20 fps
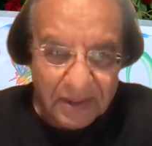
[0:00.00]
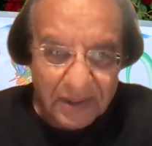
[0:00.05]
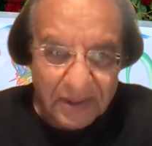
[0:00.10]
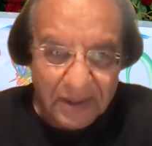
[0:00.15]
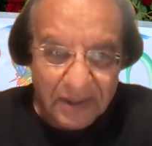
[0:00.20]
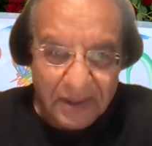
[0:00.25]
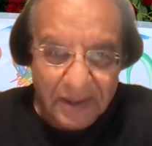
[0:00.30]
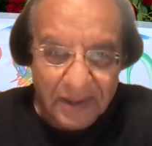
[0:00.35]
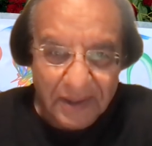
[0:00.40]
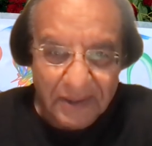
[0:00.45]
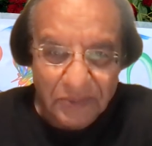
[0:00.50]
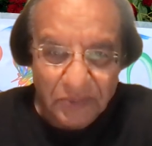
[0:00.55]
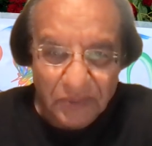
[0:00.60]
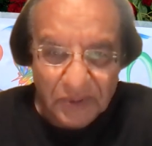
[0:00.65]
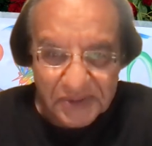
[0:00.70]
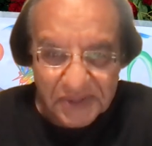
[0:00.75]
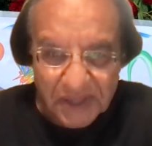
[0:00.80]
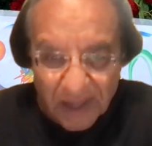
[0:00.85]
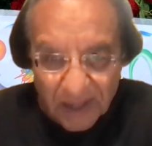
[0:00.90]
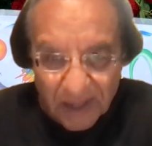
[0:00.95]
it
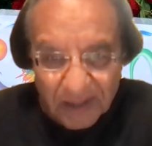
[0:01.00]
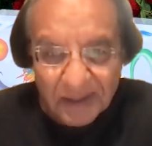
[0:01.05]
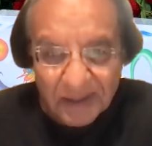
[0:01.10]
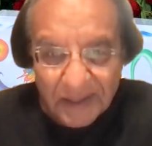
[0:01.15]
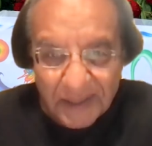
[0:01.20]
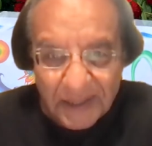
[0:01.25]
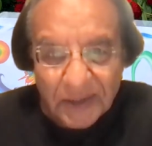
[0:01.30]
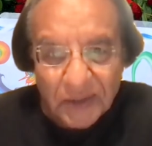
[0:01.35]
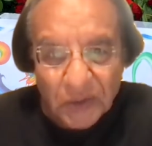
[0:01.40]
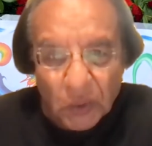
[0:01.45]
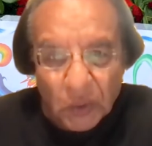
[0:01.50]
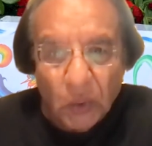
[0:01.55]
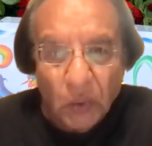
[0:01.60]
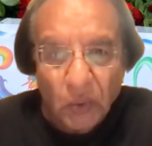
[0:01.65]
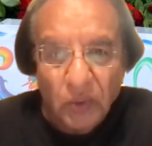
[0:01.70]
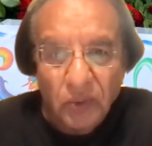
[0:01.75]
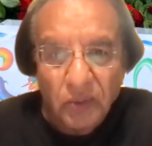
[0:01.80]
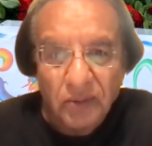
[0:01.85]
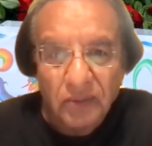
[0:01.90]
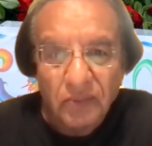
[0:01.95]
was hardly
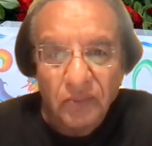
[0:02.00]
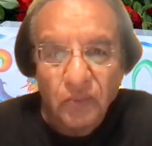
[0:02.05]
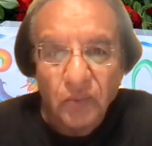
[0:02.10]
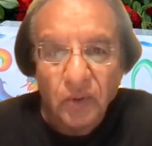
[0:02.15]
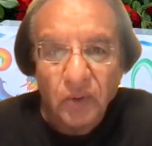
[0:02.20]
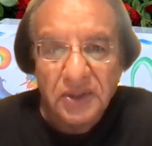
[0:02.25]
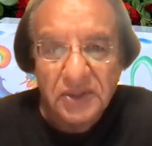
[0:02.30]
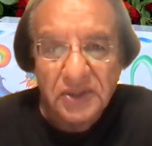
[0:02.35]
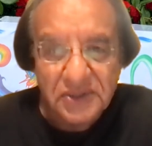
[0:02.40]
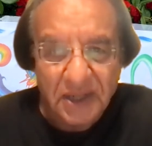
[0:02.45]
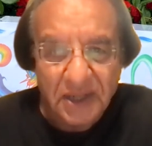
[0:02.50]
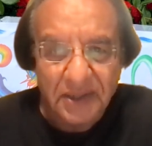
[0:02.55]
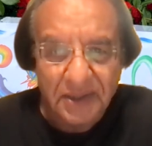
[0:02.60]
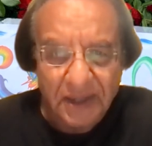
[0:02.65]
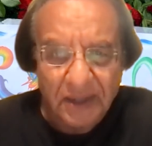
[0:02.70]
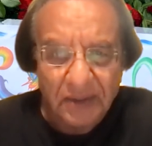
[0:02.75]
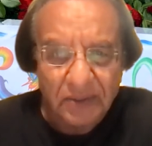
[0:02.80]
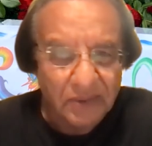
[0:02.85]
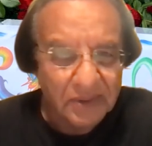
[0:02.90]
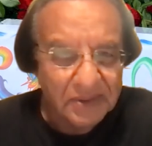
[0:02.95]
known what is
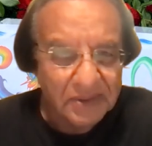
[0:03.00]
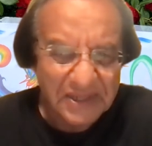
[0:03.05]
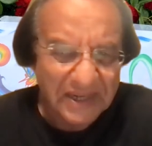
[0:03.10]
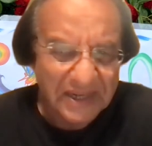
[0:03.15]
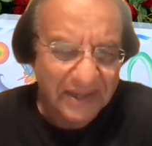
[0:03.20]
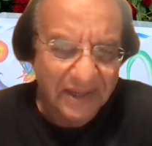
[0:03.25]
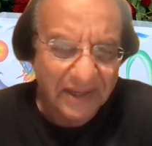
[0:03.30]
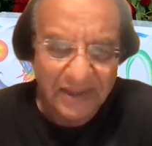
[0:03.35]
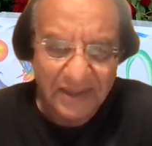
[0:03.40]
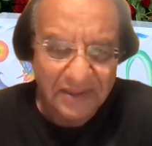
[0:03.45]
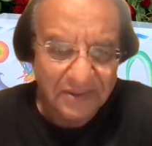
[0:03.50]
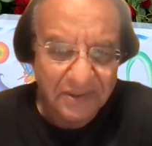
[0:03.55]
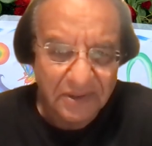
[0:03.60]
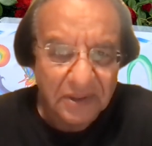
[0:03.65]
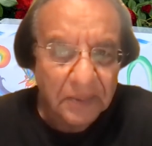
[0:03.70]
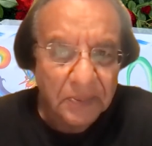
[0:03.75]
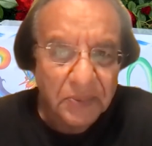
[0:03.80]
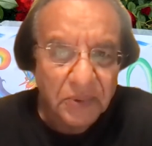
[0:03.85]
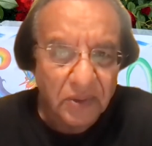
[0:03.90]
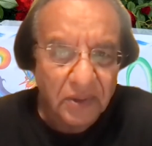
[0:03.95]
Cardano. It's like any other
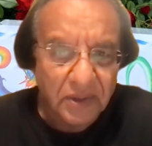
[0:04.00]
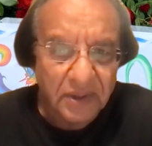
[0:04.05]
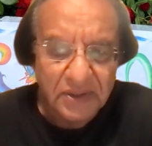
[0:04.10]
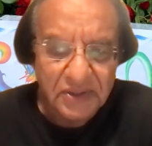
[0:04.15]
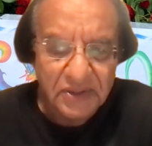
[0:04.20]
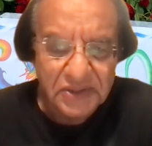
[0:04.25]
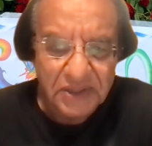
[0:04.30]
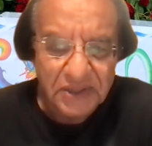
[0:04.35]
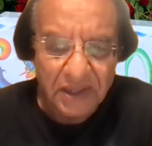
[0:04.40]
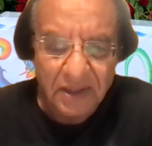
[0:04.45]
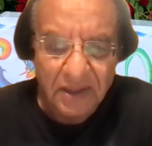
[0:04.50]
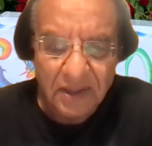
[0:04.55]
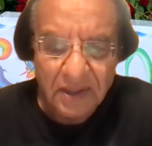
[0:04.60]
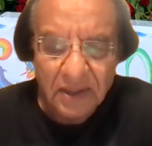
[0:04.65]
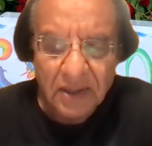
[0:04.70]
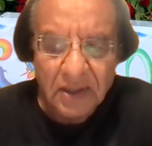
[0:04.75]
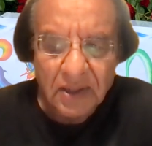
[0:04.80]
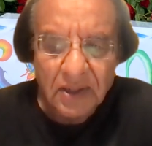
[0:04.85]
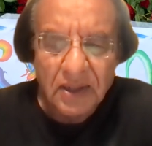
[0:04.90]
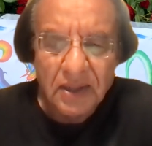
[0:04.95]
cryptocurrency.
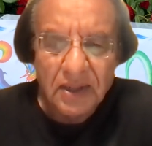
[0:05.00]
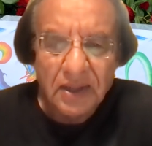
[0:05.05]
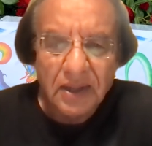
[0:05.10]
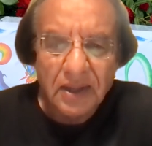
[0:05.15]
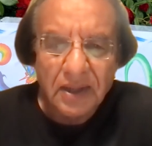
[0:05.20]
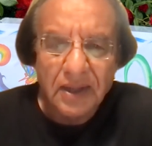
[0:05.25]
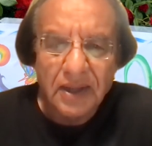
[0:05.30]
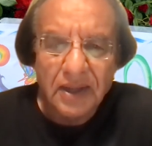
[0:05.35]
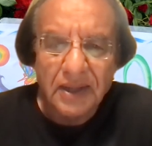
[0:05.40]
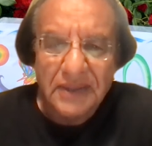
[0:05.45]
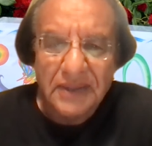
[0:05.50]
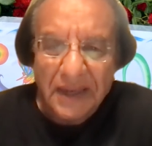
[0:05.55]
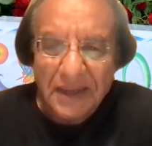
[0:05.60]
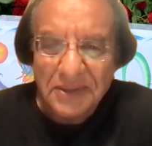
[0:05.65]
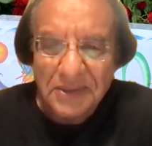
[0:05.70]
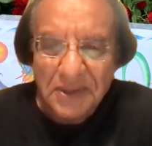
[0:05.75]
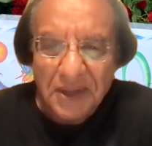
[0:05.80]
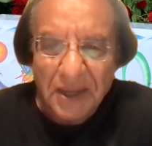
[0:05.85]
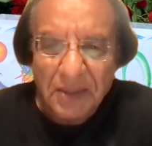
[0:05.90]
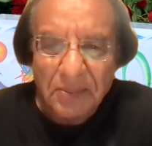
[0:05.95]
At
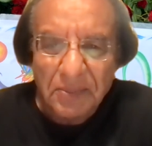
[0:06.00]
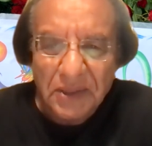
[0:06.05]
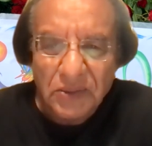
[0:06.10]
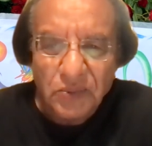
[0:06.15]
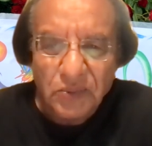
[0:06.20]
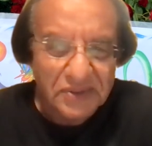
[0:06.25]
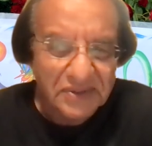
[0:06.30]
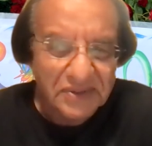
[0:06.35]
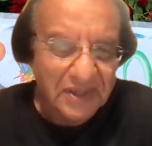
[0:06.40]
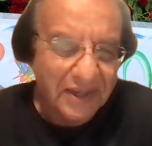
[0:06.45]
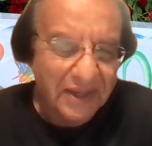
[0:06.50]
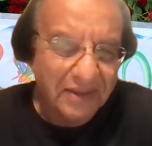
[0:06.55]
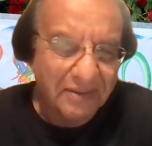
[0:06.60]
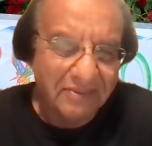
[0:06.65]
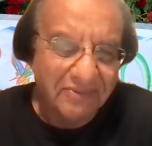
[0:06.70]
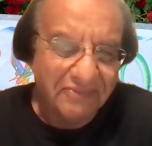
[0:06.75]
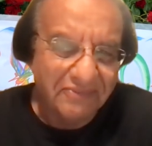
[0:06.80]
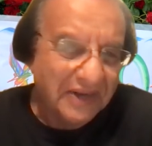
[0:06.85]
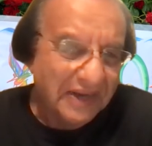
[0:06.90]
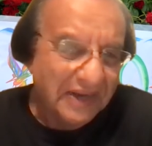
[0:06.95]
that time, it was
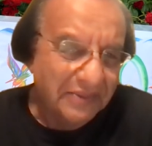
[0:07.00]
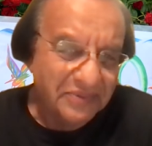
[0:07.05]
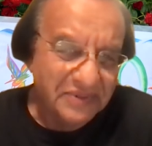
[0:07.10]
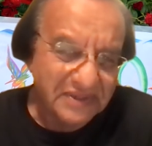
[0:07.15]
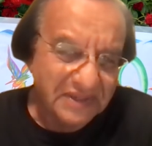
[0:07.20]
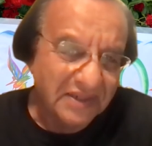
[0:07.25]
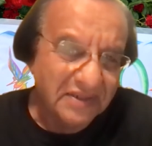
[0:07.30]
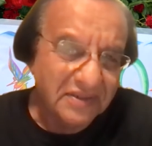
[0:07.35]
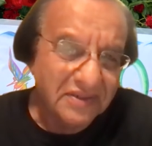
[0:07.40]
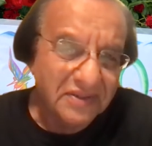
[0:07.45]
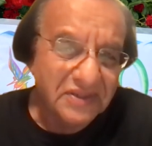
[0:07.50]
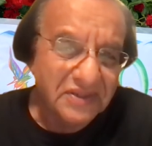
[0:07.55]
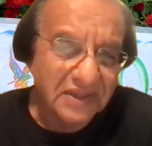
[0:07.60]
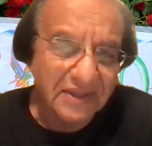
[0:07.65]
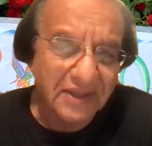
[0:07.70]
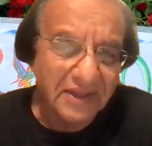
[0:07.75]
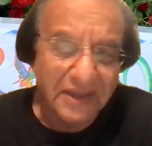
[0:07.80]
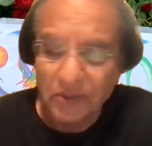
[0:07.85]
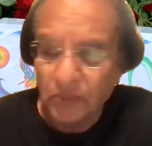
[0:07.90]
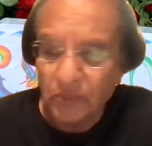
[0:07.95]
like 5 cents, and
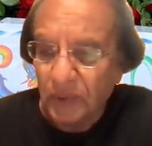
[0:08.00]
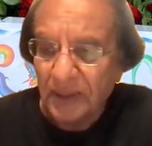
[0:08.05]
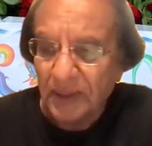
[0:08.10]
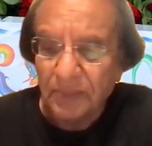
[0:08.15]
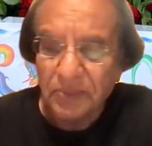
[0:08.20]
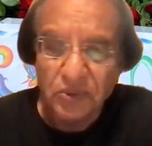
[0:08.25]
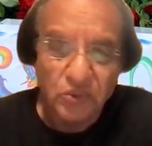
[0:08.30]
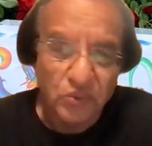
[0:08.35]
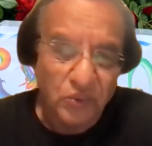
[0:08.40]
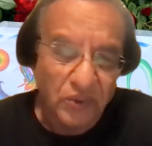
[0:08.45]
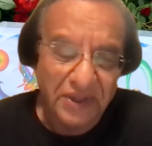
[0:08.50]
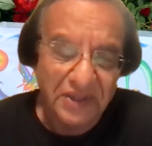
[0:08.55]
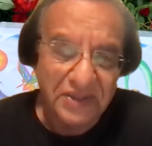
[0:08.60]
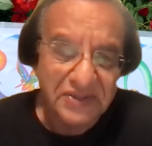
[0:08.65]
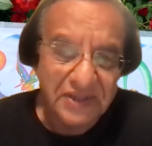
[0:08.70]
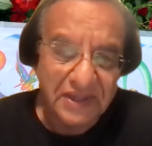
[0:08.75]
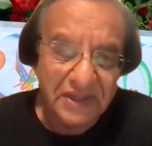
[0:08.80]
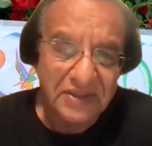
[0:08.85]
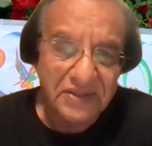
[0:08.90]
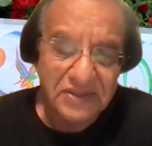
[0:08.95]
then it went up to 20
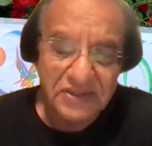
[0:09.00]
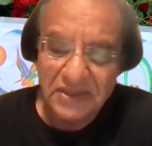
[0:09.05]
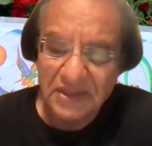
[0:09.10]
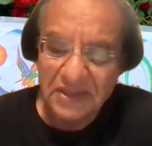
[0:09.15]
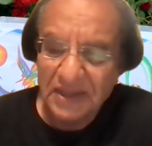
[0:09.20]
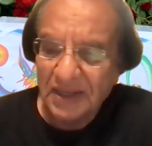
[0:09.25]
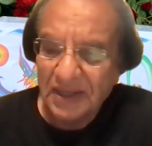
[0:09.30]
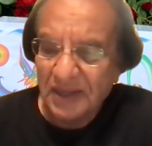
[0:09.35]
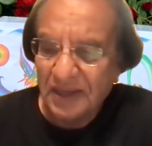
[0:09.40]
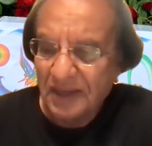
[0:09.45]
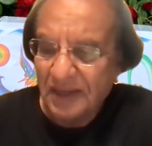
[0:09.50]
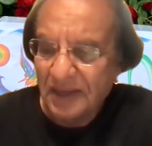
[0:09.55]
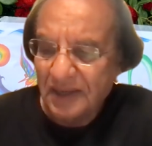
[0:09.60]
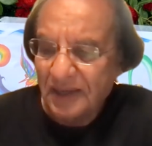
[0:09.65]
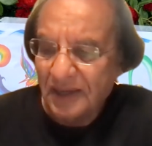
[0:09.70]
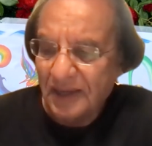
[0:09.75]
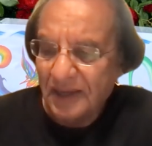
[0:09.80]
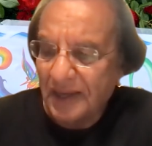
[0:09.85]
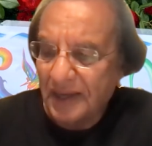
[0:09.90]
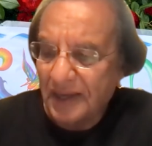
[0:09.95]
cents.
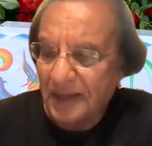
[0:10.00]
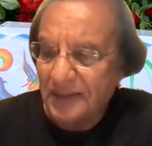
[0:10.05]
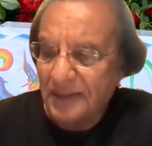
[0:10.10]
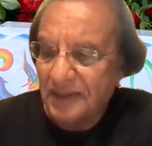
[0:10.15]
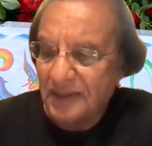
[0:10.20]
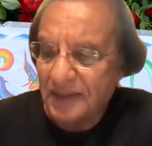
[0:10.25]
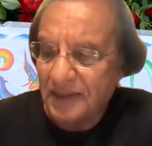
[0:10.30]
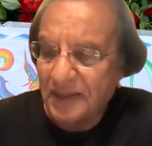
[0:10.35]
And